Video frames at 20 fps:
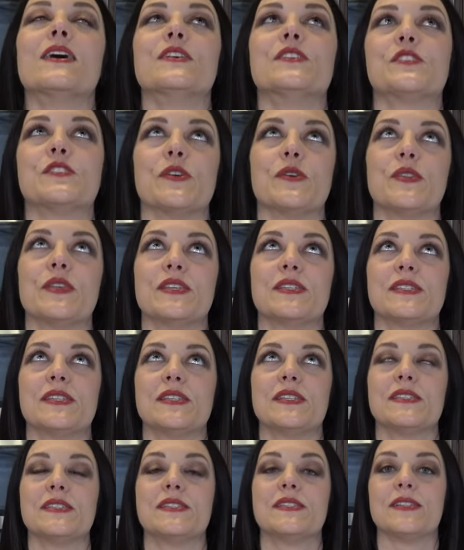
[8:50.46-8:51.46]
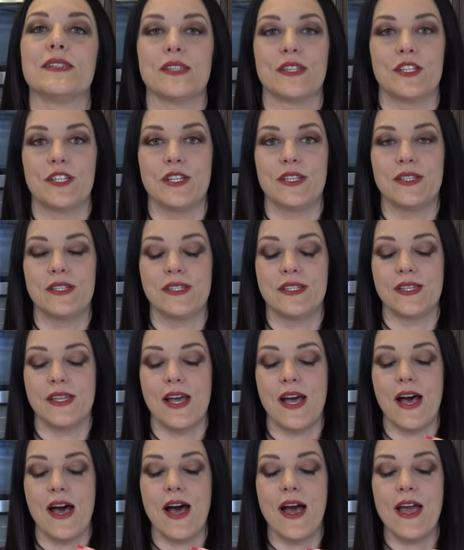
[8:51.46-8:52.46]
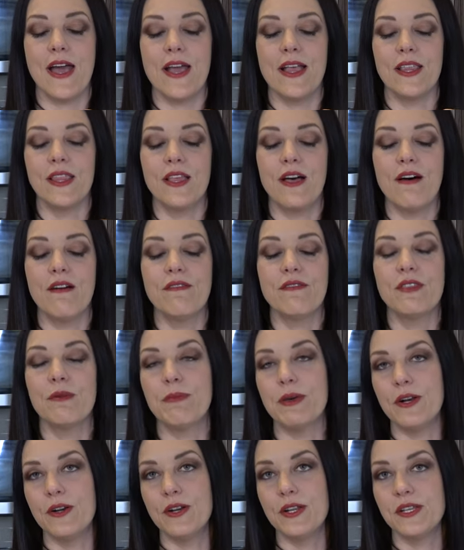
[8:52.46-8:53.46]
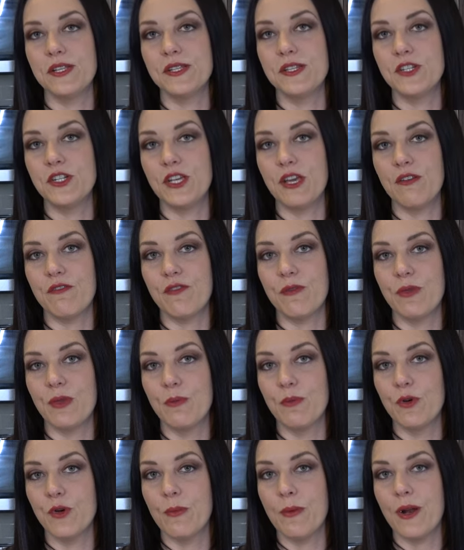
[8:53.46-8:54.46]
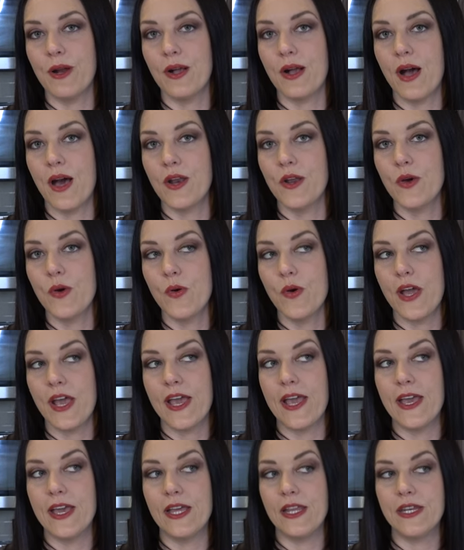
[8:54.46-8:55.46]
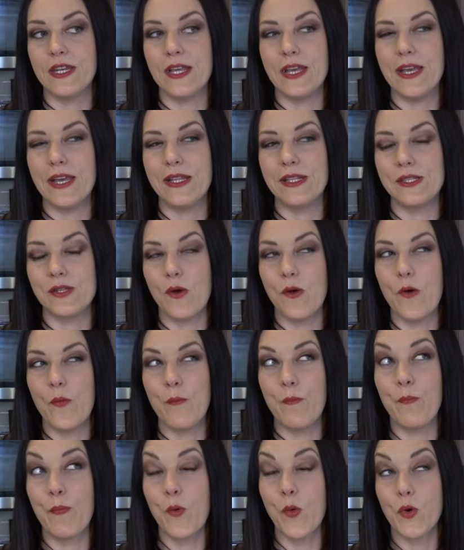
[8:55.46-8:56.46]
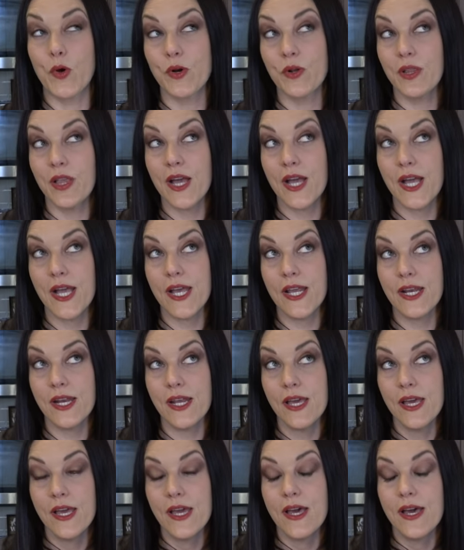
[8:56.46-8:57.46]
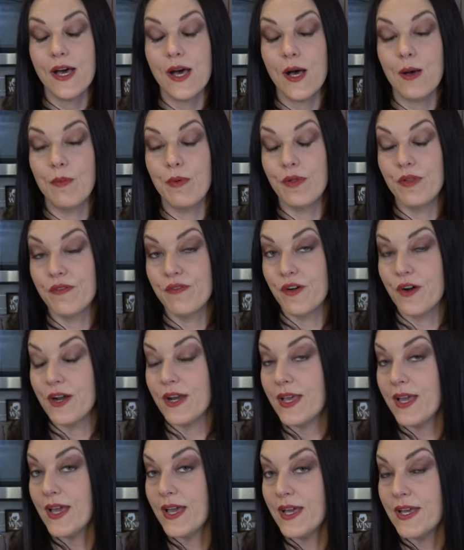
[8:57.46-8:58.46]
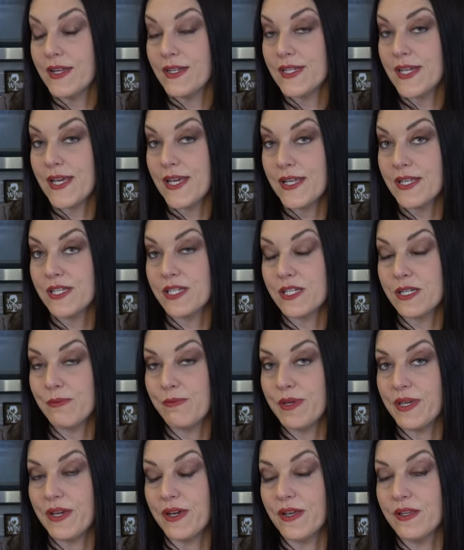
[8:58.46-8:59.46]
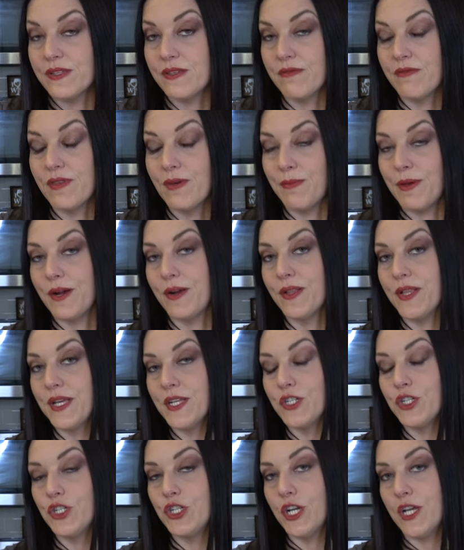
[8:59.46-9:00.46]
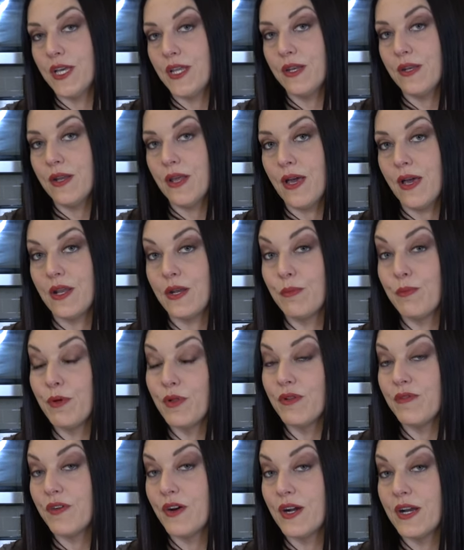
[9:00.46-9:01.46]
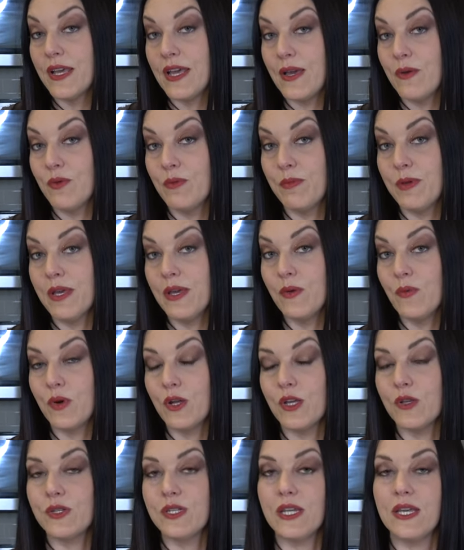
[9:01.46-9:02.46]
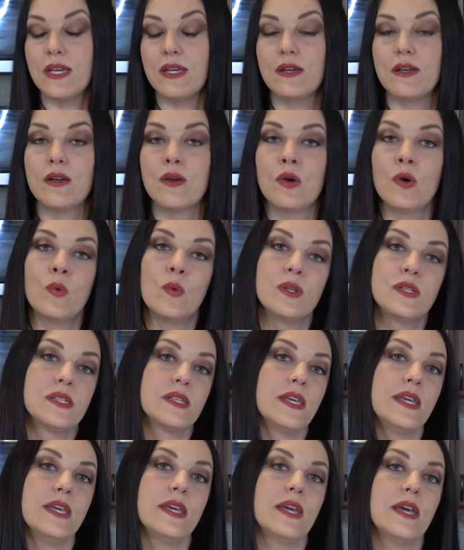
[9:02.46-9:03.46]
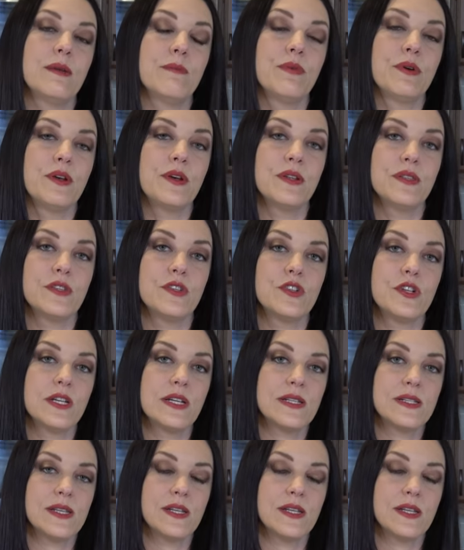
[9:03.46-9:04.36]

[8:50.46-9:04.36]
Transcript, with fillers: So this is delicious. I love the bitterness that you get from the Brut Americano and it's borderline a Boulevardier in taste because of the barrel aged gin, and a Boulevardier would be where you take whiskey and put it in the drink